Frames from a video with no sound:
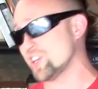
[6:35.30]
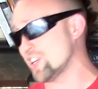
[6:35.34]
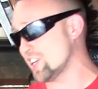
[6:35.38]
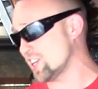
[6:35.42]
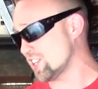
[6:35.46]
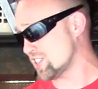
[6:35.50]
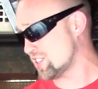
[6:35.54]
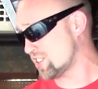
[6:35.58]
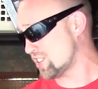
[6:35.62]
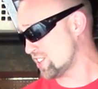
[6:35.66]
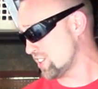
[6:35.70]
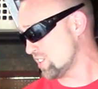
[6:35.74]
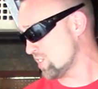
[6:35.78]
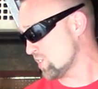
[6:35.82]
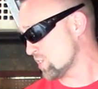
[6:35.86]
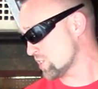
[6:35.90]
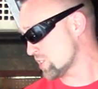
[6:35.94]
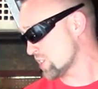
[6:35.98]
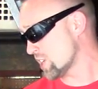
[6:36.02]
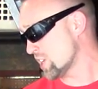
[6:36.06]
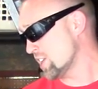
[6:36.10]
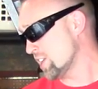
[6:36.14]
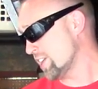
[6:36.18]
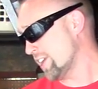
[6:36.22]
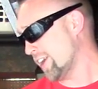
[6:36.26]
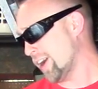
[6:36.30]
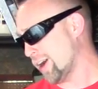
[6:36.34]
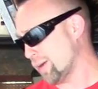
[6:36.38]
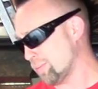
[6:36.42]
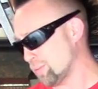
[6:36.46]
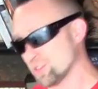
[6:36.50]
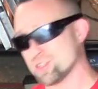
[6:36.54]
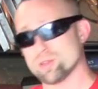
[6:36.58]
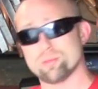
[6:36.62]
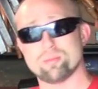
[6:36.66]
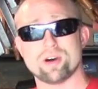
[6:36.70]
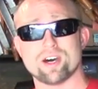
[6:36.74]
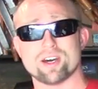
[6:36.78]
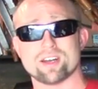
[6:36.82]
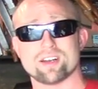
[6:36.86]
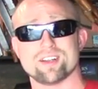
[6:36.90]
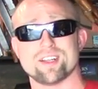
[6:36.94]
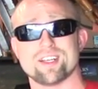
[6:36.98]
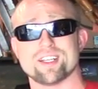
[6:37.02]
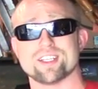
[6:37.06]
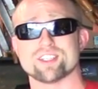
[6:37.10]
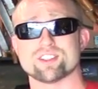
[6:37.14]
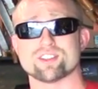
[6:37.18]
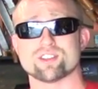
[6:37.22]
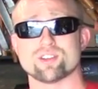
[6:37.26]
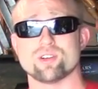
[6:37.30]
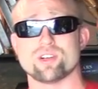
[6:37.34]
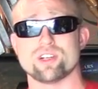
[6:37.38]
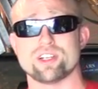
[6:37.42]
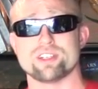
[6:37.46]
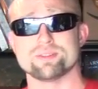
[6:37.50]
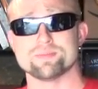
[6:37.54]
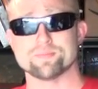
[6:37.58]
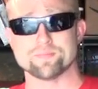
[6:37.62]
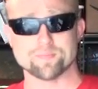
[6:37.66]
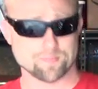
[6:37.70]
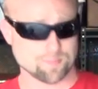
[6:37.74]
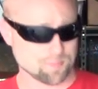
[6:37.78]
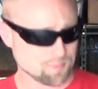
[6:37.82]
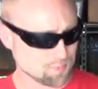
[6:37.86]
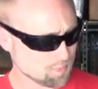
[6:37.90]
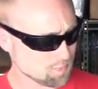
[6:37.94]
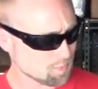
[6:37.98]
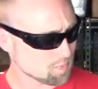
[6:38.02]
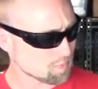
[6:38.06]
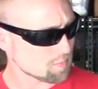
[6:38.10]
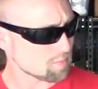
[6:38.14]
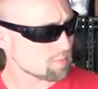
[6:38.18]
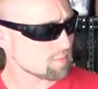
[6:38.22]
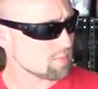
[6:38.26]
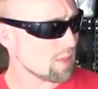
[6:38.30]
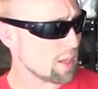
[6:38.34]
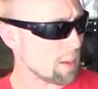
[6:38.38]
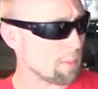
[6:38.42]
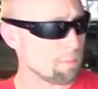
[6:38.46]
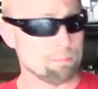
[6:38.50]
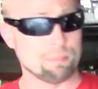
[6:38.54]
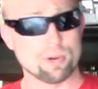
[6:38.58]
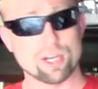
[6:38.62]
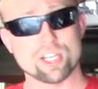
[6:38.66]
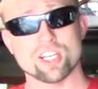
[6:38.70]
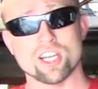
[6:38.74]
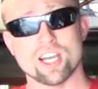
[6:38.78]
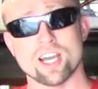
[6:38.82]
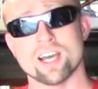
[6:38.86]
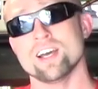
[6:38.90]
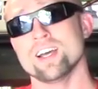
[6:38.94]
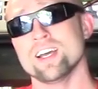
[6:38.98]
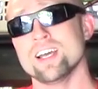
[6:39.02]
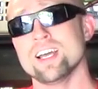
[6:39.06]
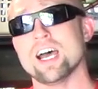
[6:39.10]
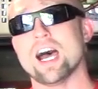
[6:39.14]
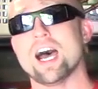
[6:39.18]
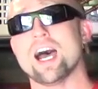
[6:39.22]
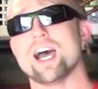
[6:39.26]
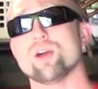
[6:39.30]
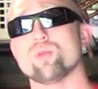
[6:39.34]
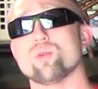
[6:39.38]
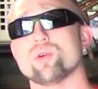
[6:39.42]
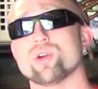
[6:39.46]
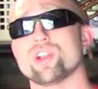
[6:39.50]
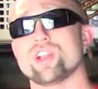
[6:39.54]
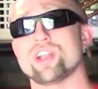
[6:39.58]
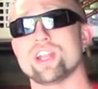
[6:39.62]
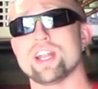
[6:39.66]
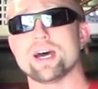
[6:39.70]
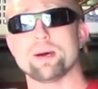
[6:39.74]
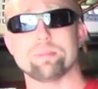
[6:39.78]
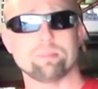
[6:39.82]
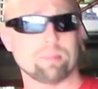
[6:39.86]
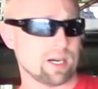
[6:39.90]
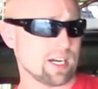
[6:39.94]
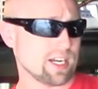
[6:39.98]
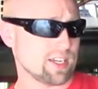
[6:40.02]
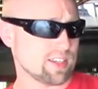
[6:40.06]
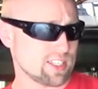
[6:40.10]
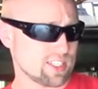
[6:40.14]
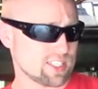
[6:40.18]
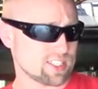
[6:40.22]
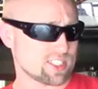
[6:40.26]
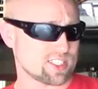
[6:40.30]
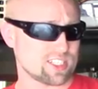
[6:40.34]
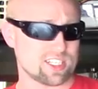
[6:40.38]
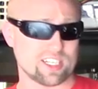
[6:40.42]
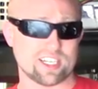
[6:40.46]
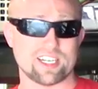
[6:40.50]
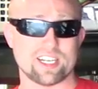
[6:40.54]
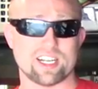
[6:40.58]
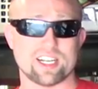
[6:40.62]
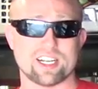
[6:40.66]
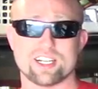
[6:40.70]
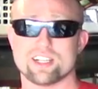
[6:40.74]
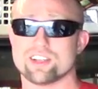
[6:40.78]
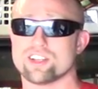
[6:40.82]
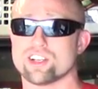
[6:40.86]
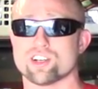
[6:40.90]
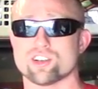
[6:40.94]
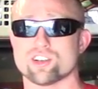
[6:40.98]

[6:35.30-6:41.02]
get it at Sears. I'll put the model on the screen. But yeah, I would not buy this. The